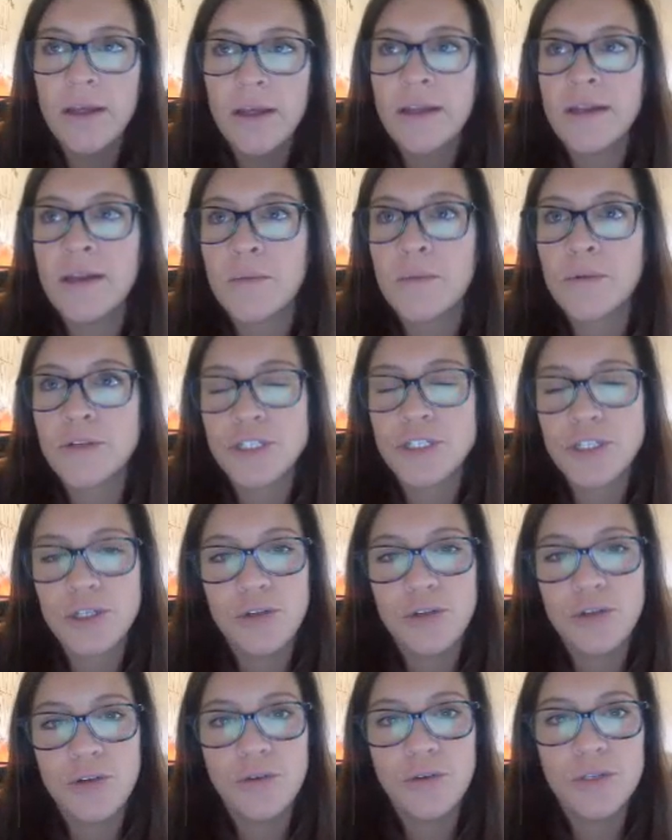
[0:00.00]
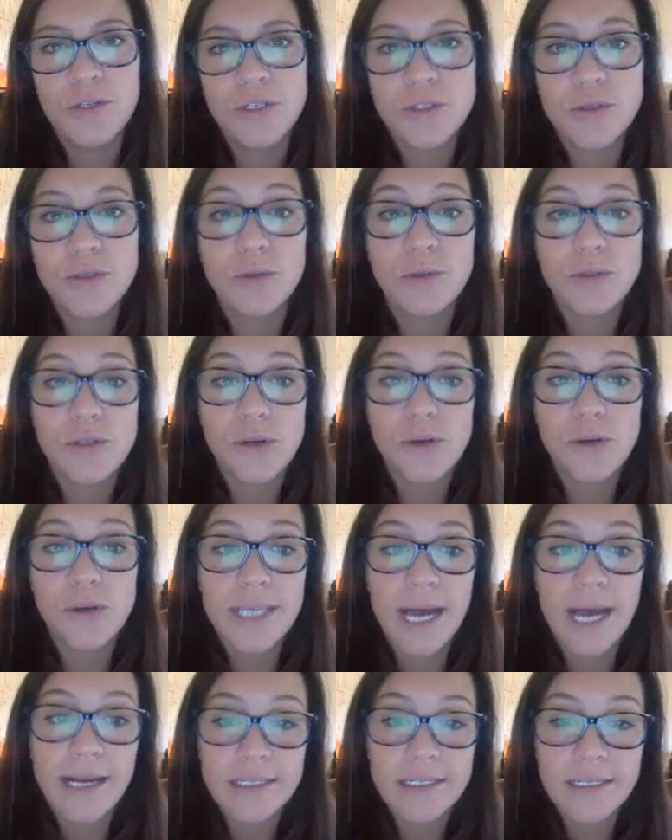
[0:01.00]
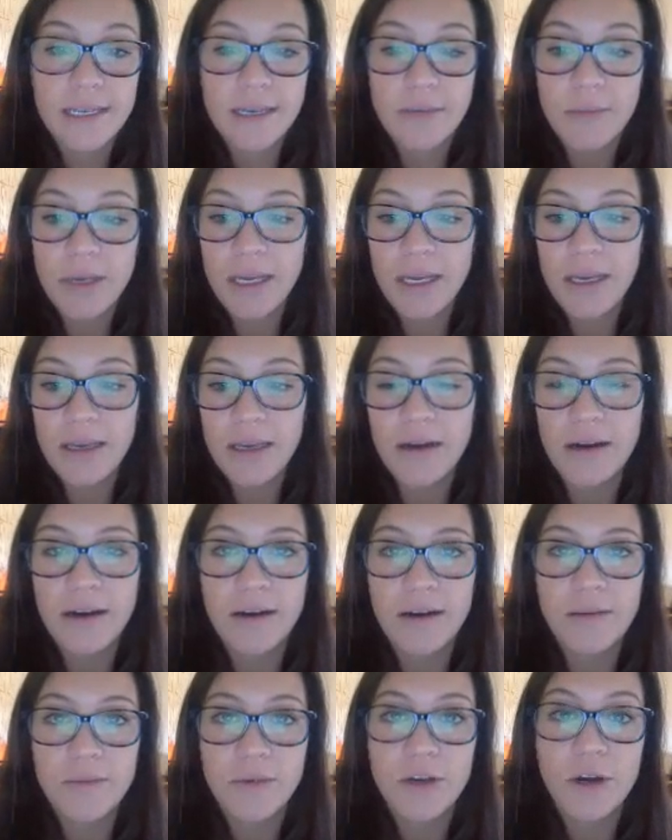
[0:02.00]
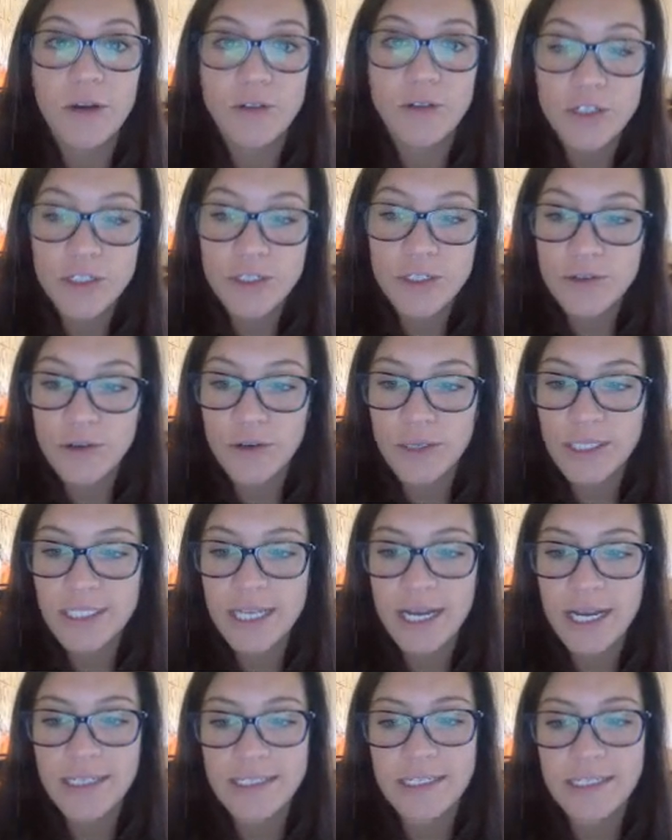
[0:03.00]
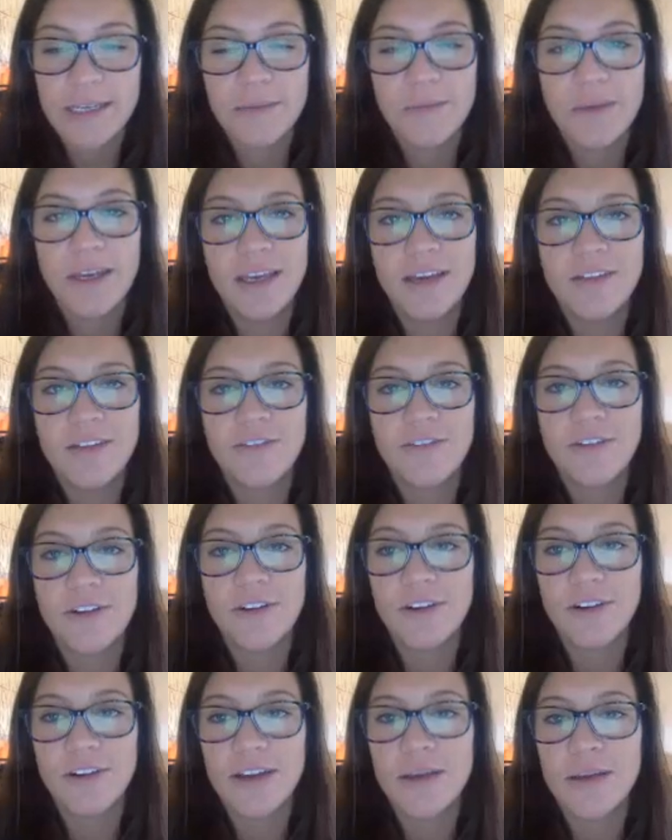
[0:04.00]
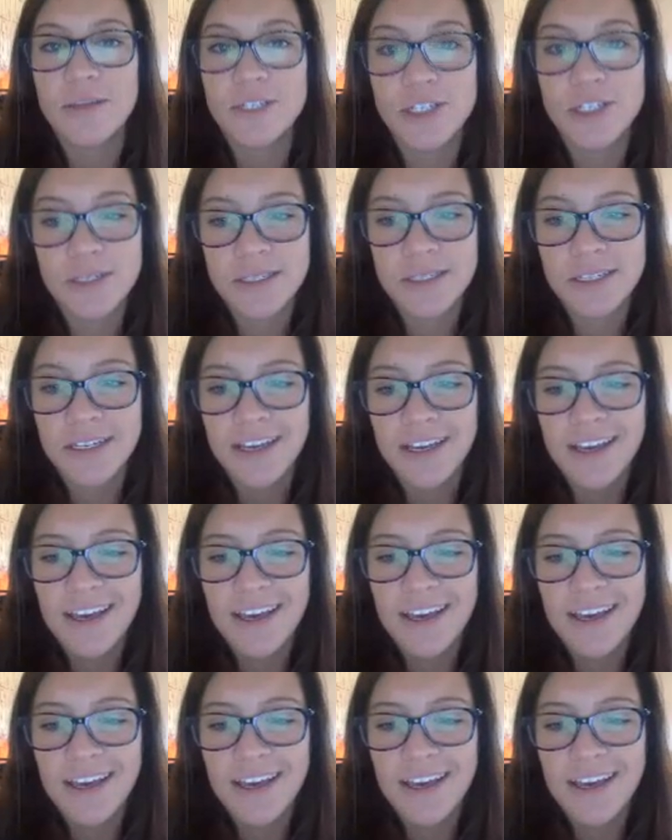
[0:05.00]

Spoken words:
Number two, the school's always asking me, coaches are always asking me for images.